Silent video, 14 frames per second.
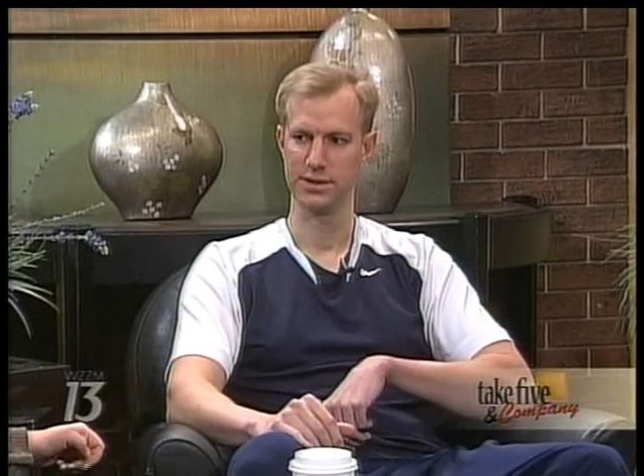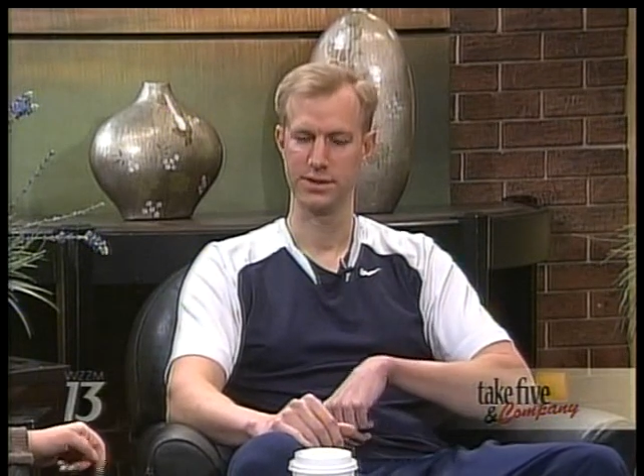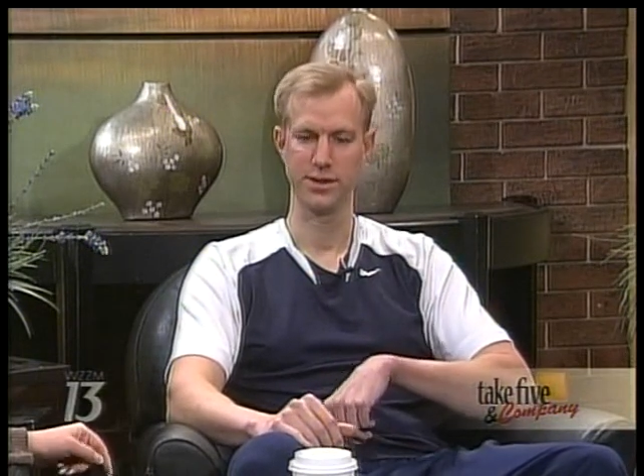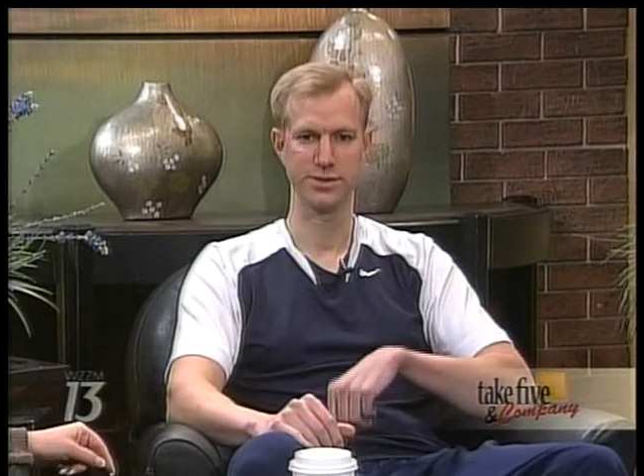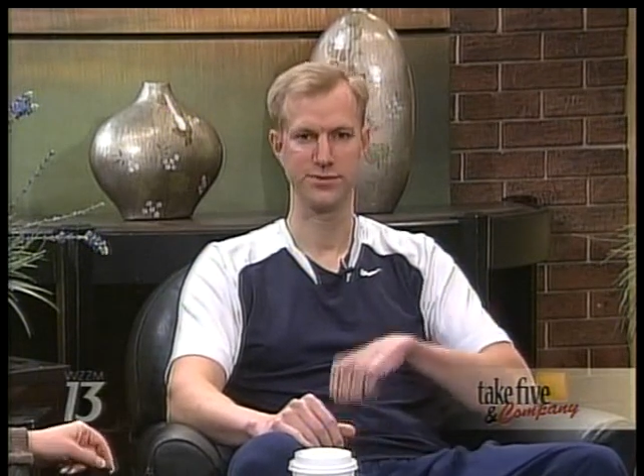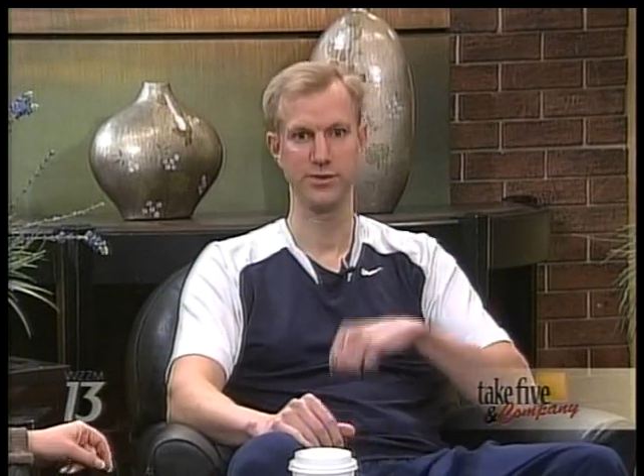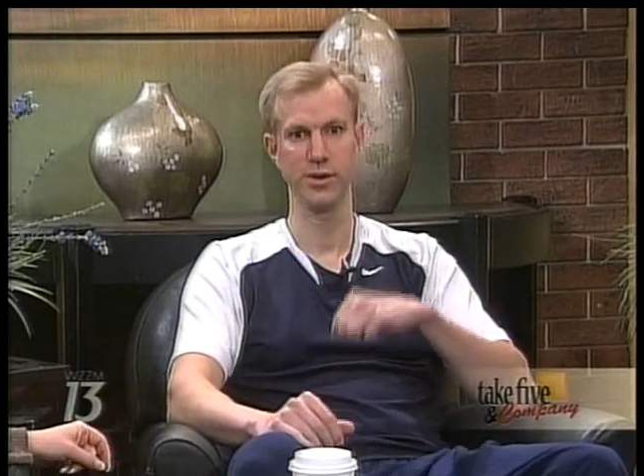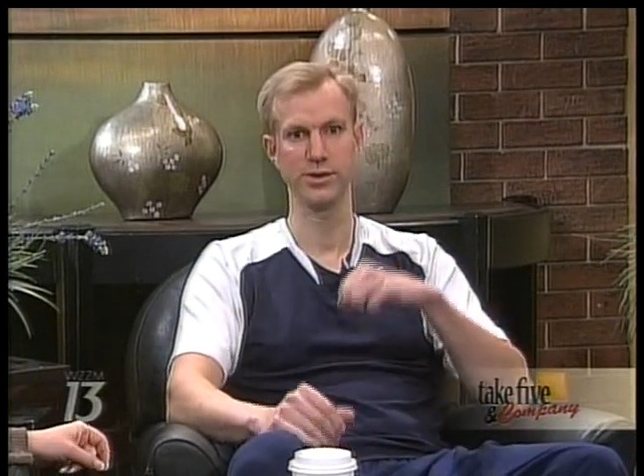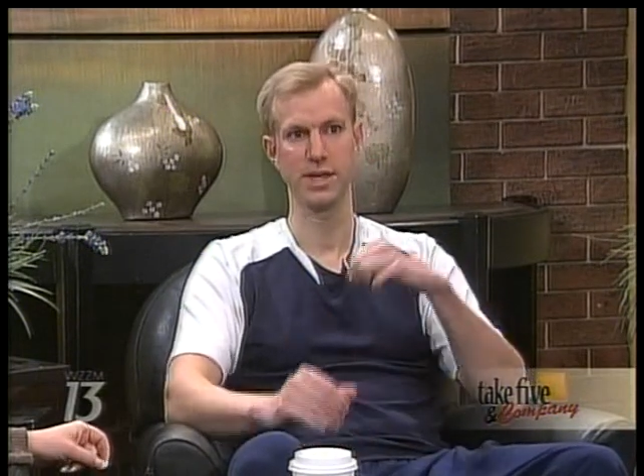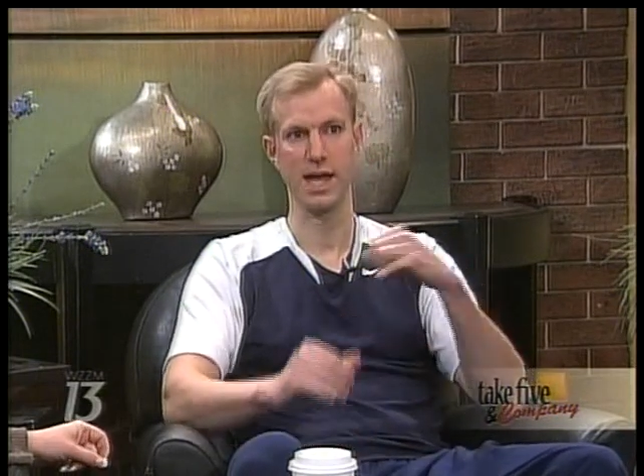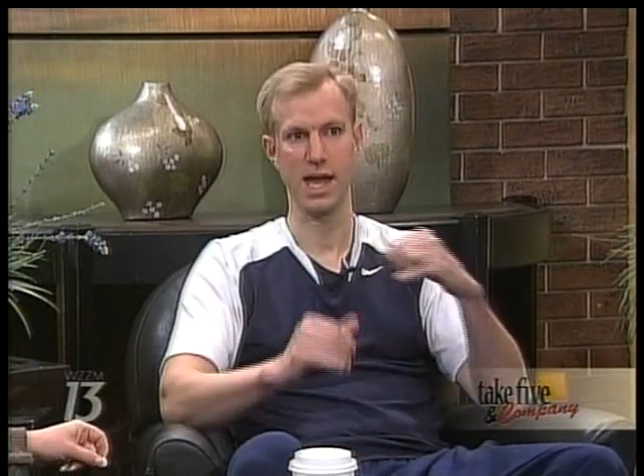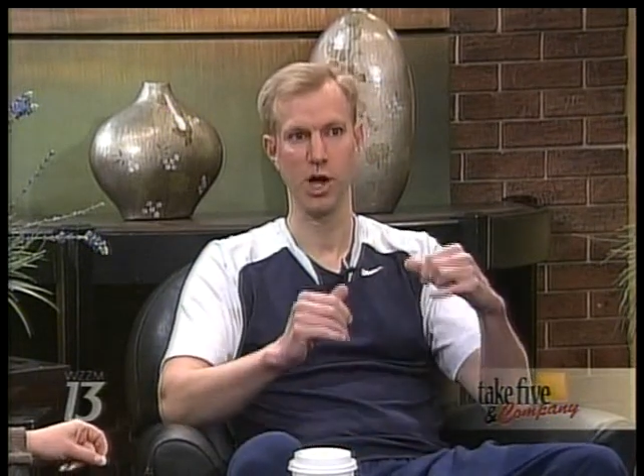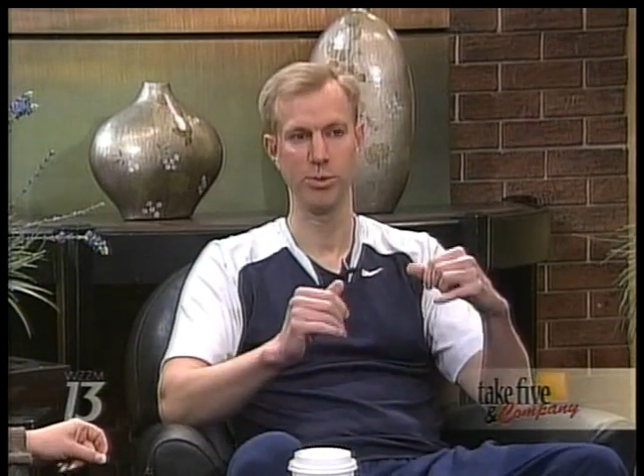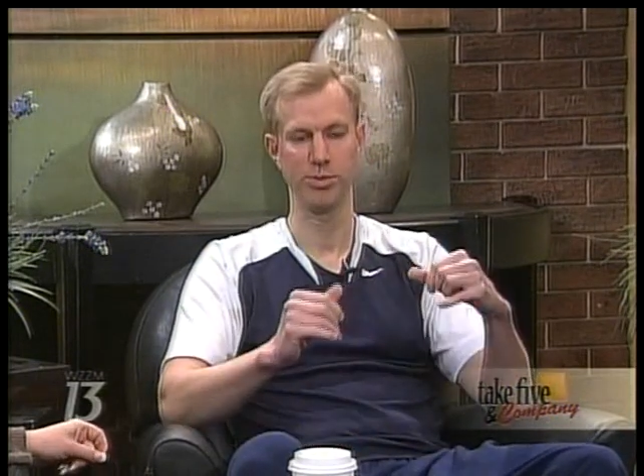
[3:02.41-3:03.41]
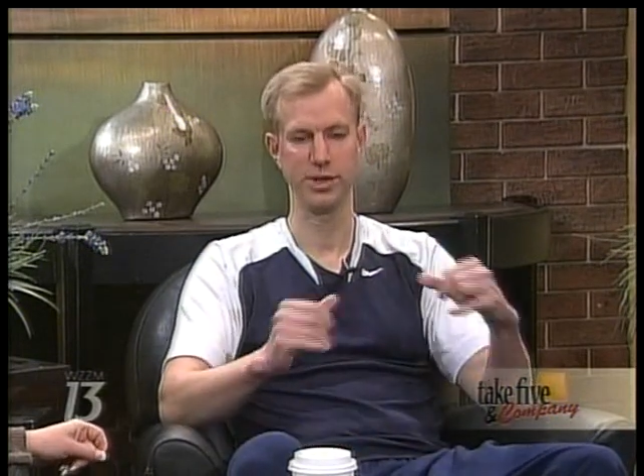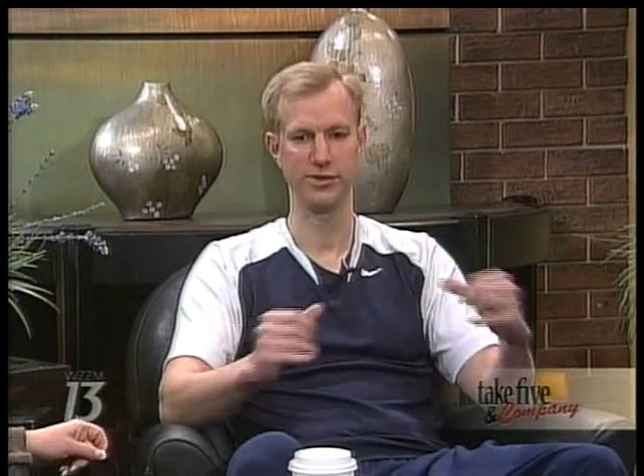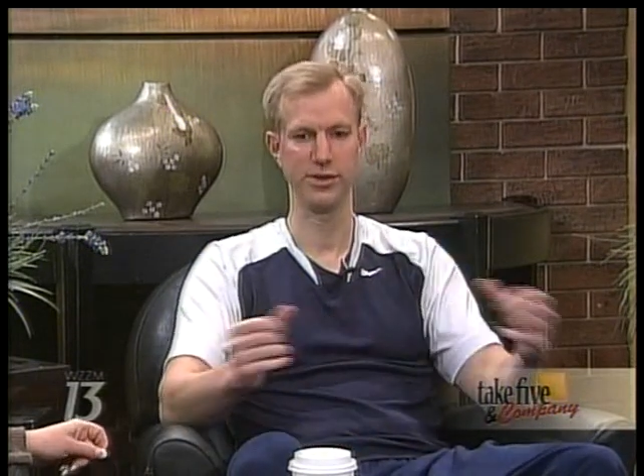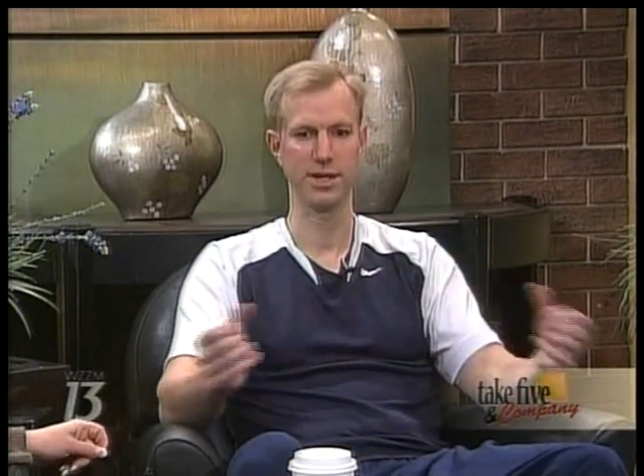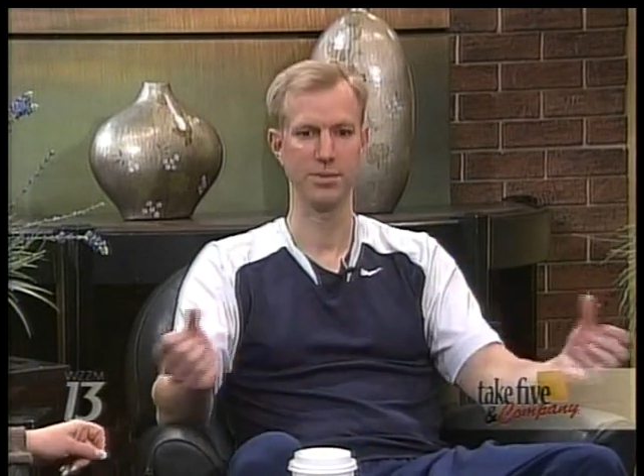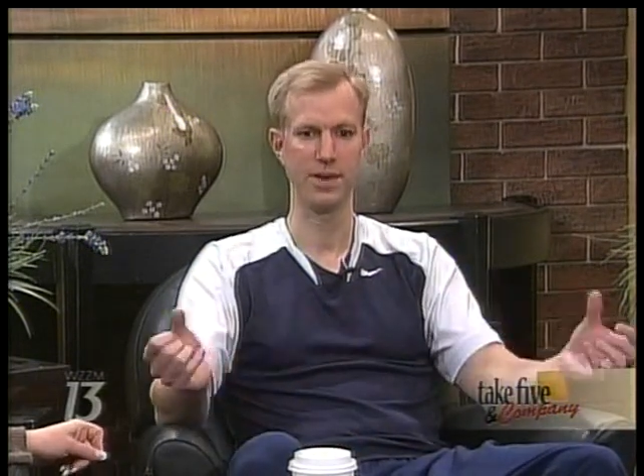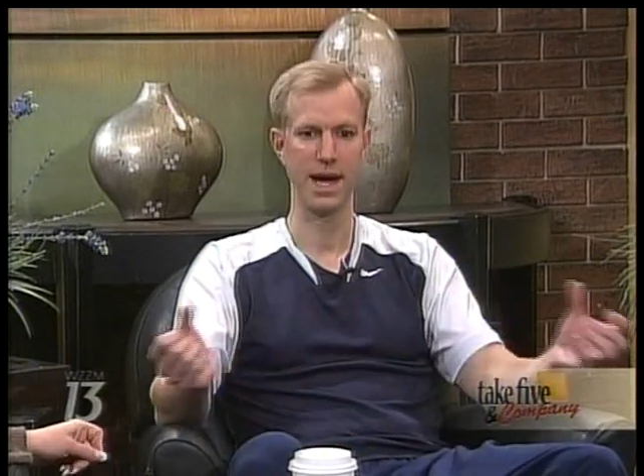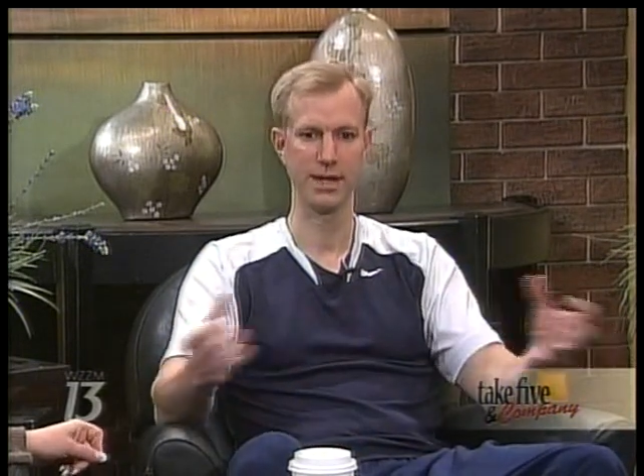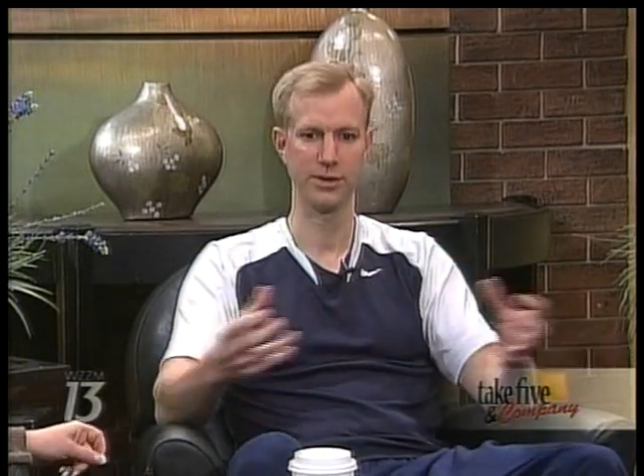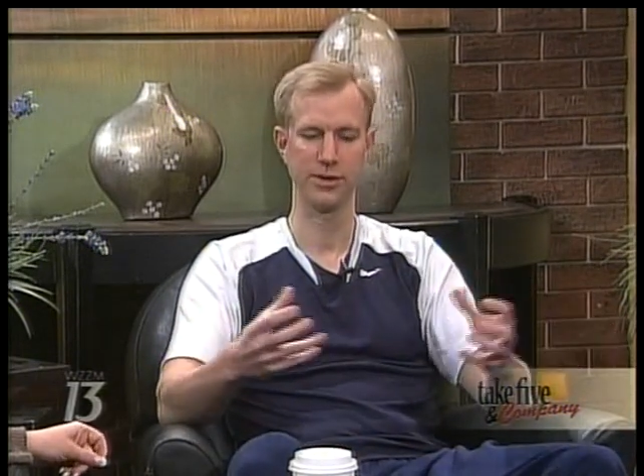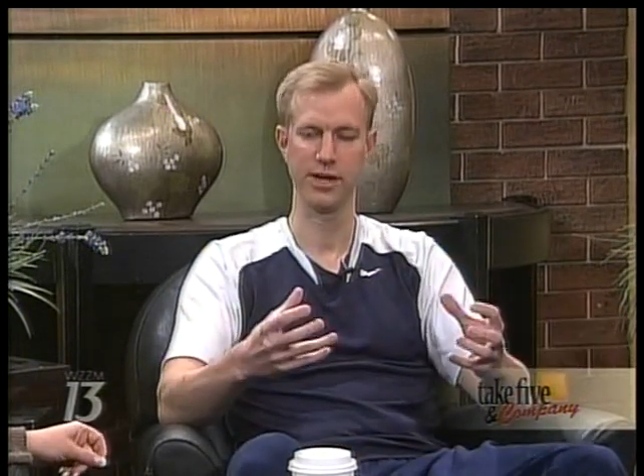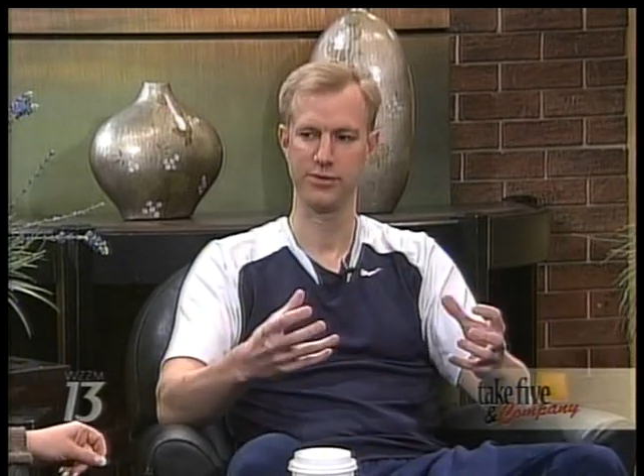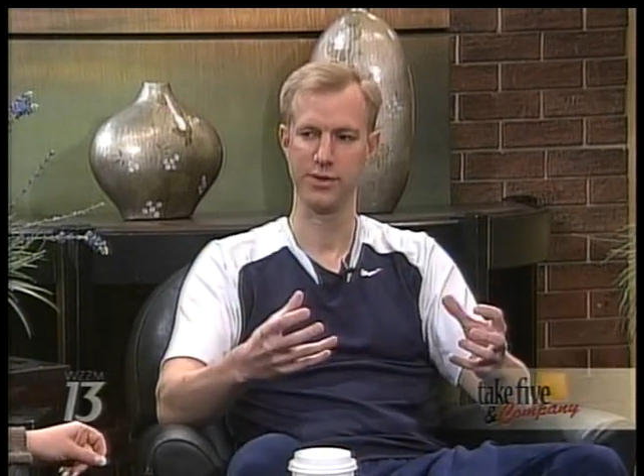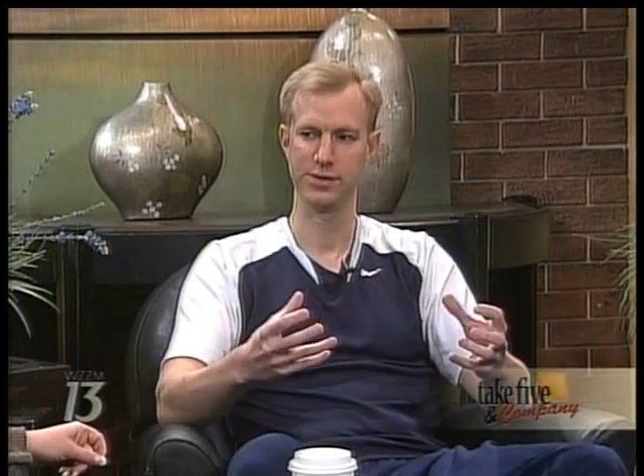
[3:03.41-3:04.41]
There's foods that help, but if you combine the
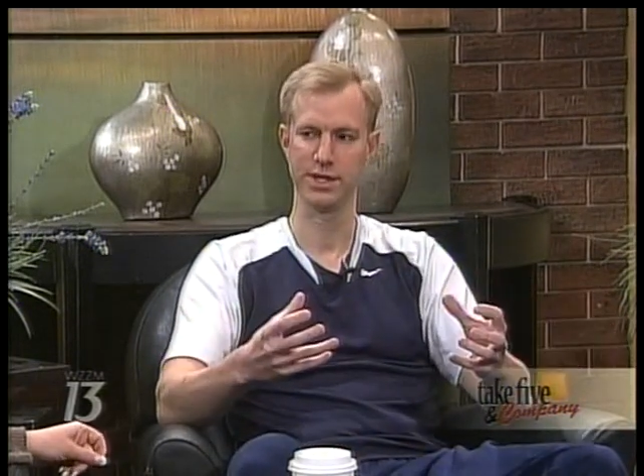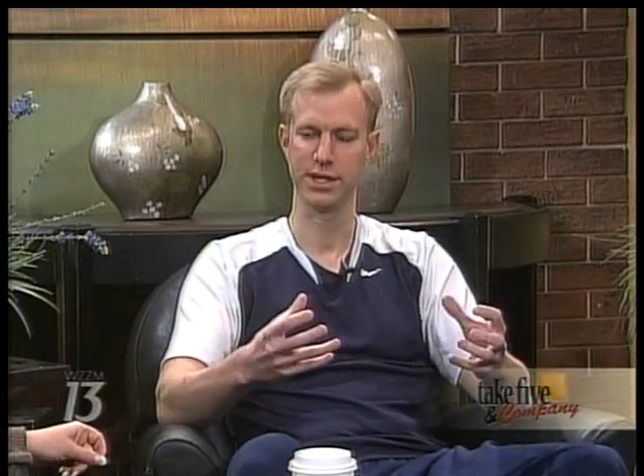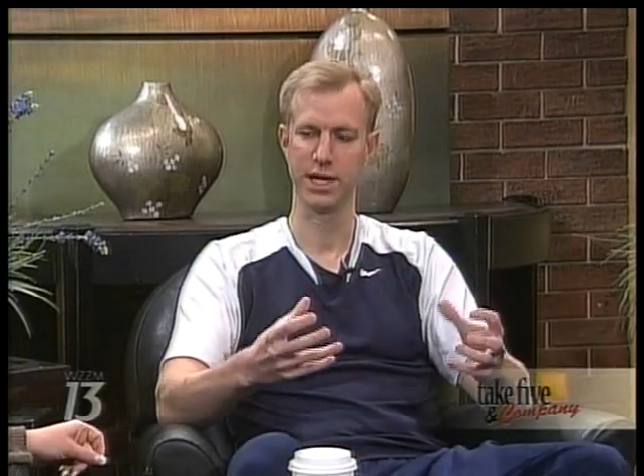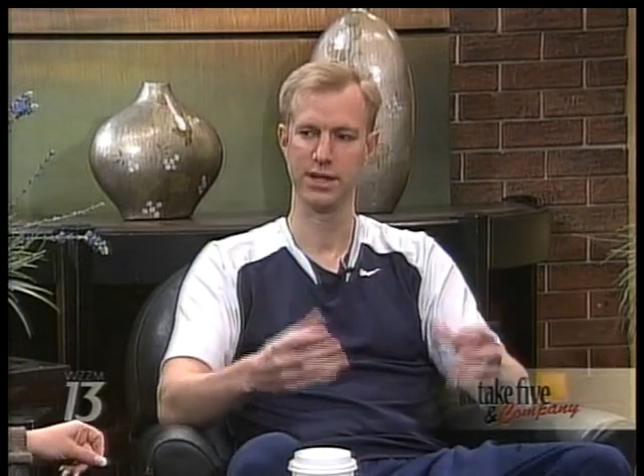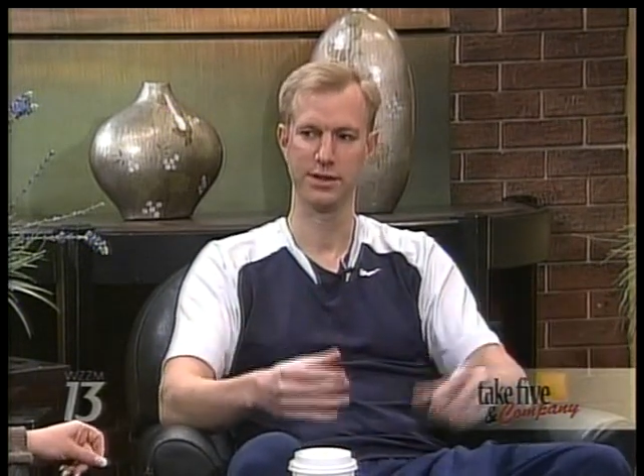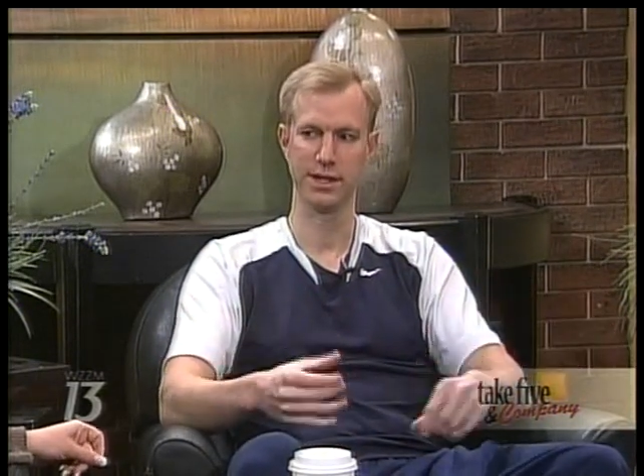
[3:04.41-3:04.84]
right foods together,